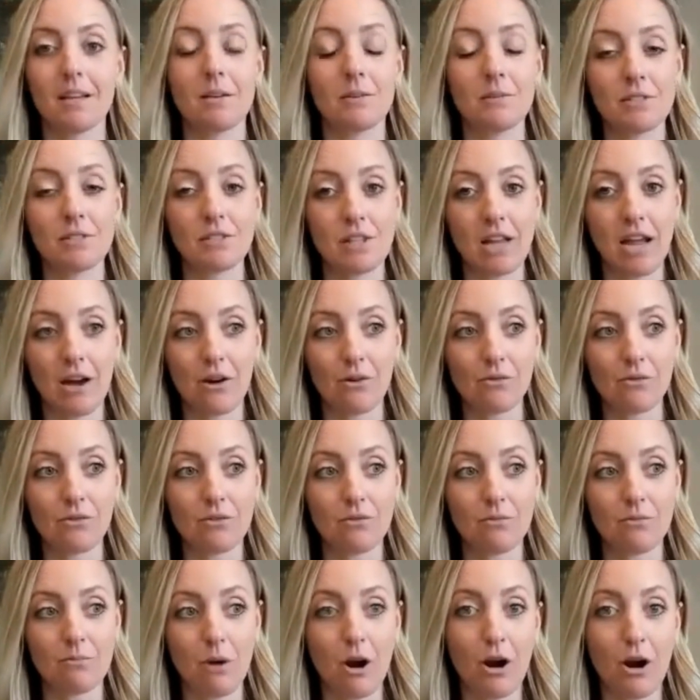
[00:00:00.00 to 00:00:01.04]
Now,
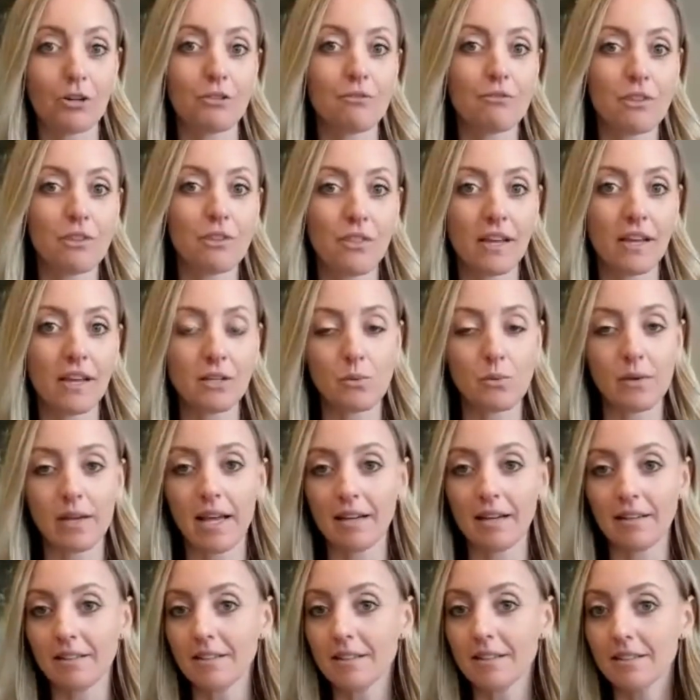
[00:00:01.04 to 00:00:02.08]
part of the things we
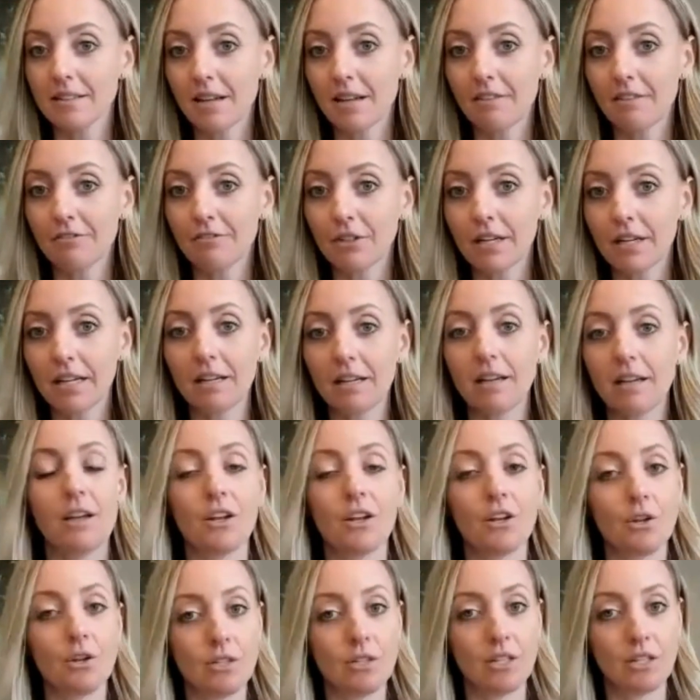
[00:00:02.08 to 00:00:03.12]
get in discovery,
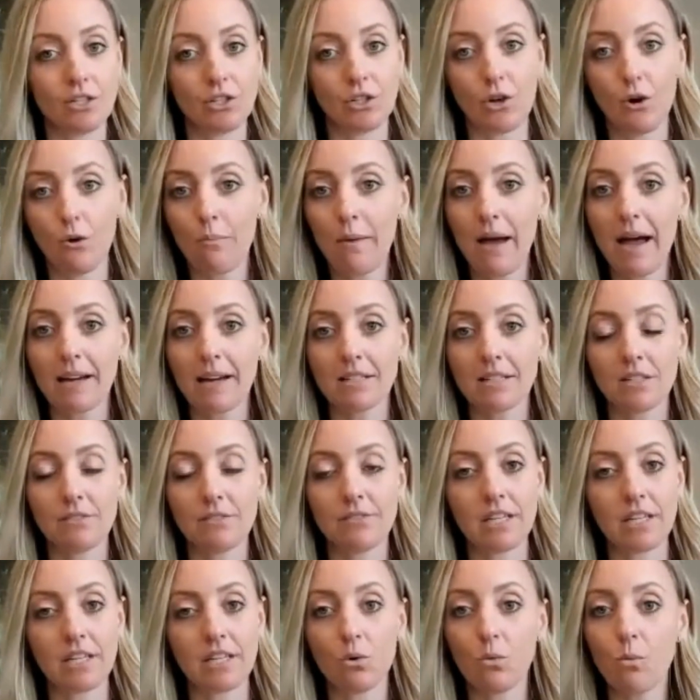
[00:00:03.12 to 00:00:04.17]
you need to go back to
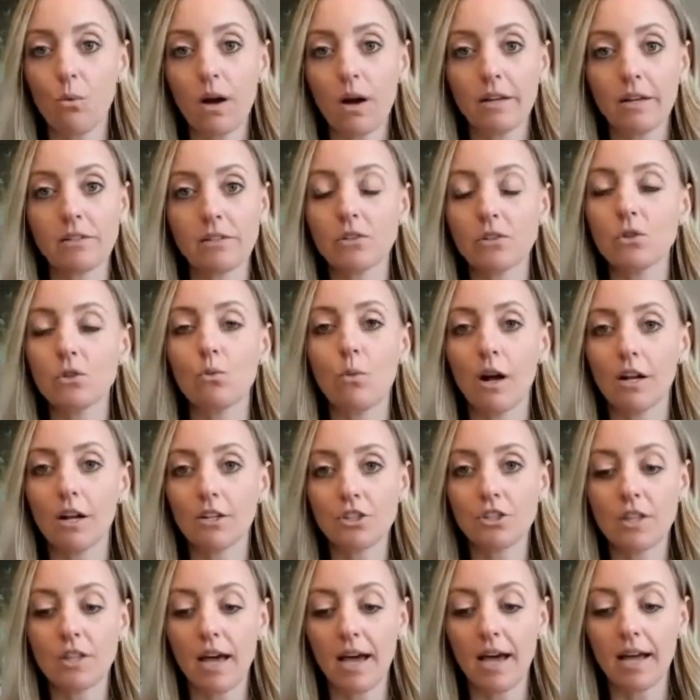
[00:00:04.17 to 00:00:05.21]
video 1 to
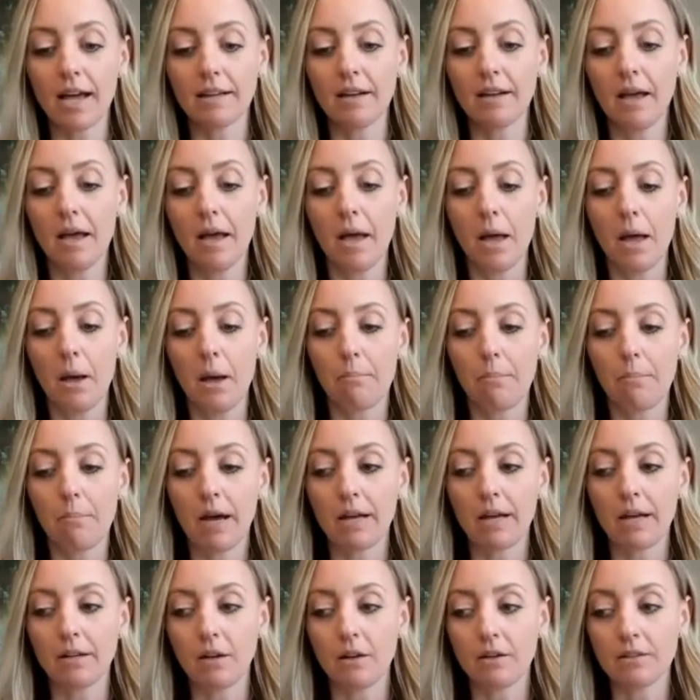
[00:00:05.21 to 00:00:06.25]
watch that.
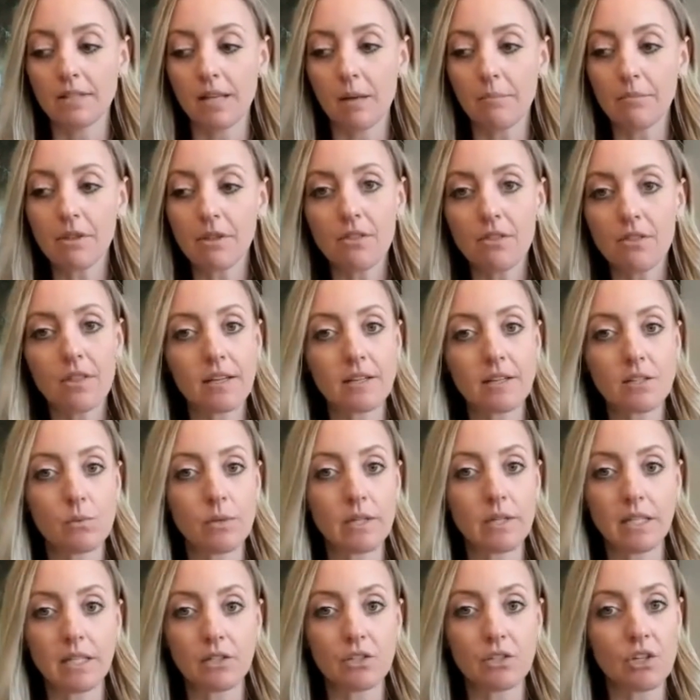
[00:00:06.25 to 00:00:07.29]
But some of the things we
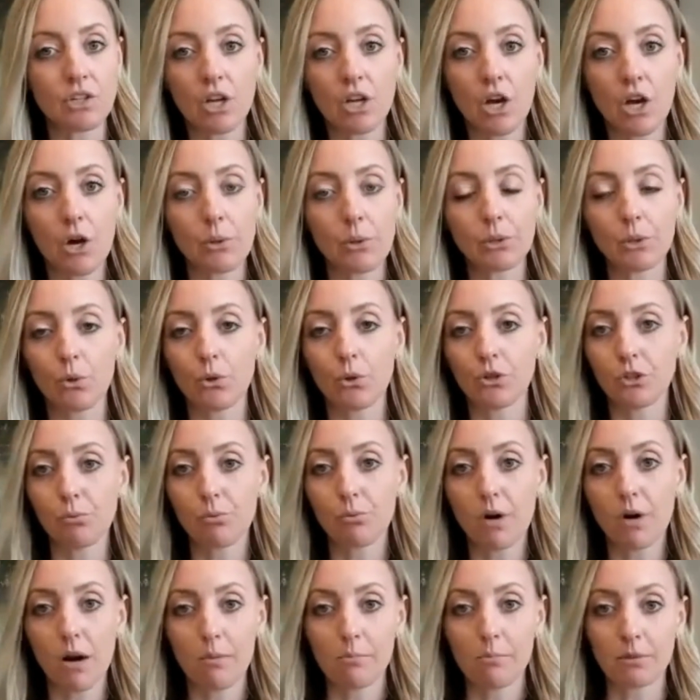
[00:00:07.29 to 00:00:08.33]
need to know in order to
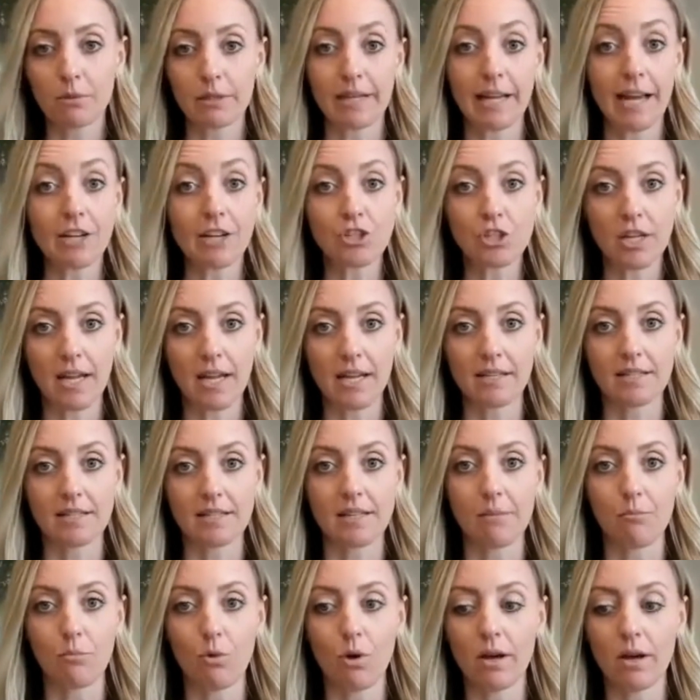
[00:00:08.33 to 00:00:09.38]
properly educate
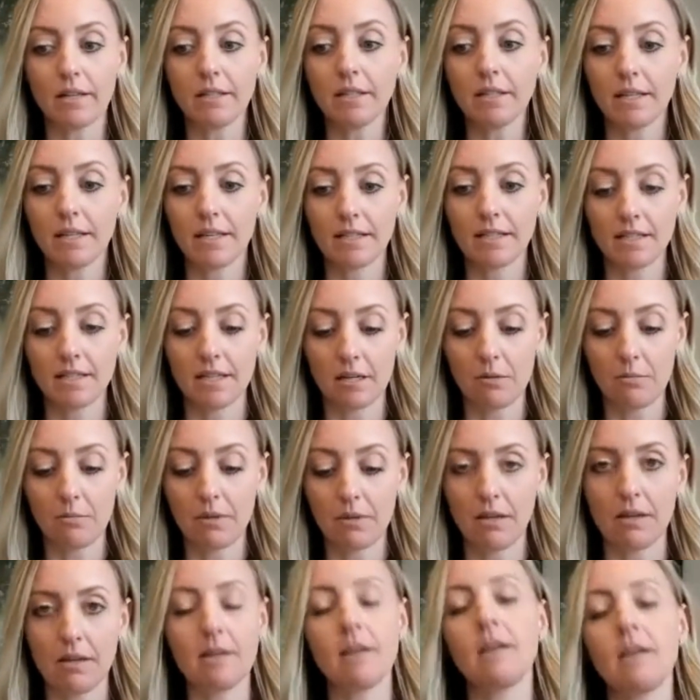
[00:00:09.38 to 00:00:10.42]
someone is going to
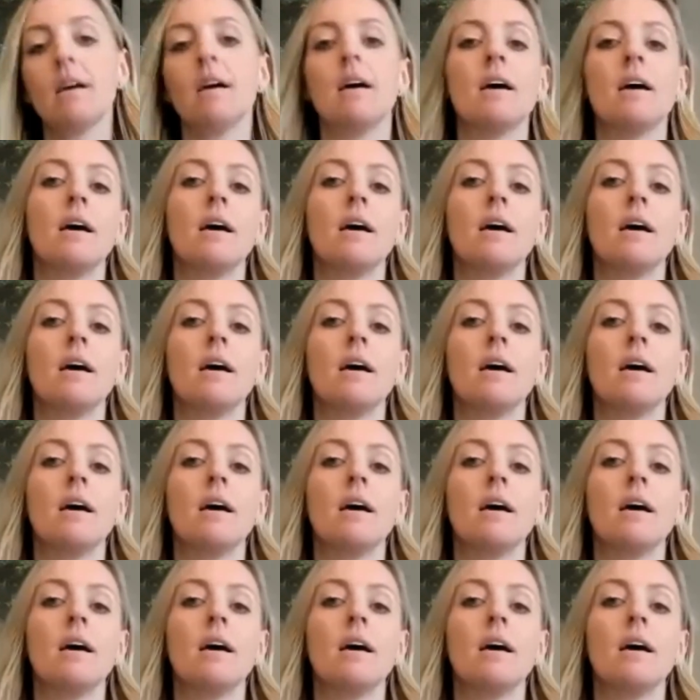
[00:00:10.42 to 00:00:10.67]
be